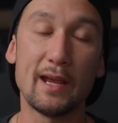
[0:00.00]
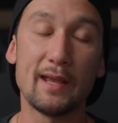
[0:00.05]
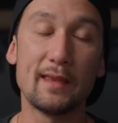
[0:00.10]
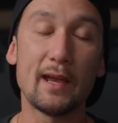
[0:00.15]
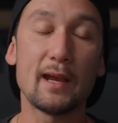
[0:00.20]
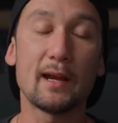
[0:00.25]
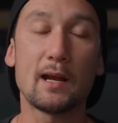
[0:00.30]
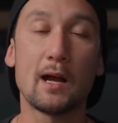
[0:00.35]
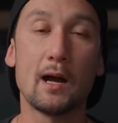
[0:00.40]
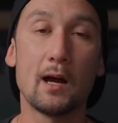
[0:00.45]
and
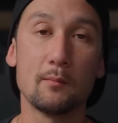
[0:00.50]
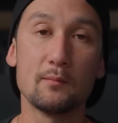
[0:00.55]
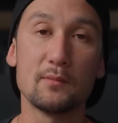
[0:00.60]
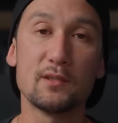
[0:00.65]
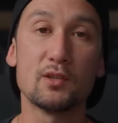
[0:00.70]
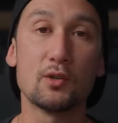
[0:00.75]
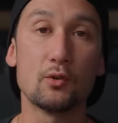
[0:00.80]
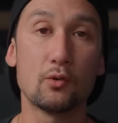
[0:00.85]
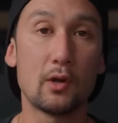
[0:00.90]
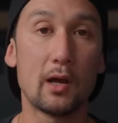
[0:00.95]
that
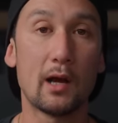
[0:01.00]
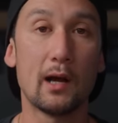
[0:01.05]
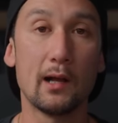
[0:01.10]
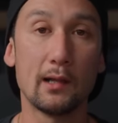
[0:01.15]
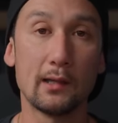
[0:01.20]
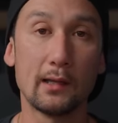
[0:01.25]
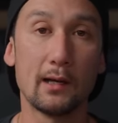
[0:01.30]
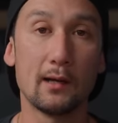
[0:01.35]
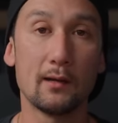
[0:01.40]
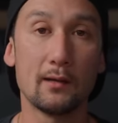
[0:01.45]
comes to
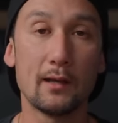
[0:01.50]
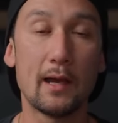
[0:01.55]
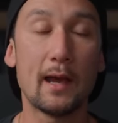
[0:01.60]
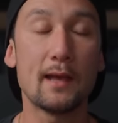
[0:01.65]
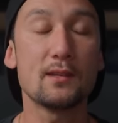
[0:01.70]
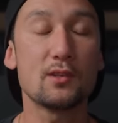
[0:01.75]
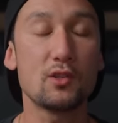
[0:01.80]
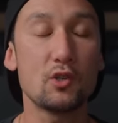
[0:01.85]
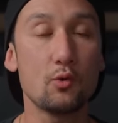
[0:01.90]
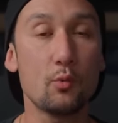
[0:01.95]
color.
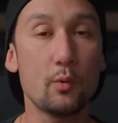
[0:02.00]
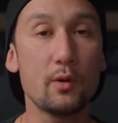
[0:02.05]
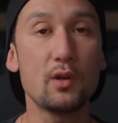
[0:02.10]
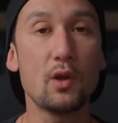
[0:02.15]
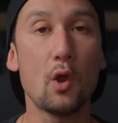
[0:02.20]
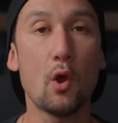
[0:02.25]
As you would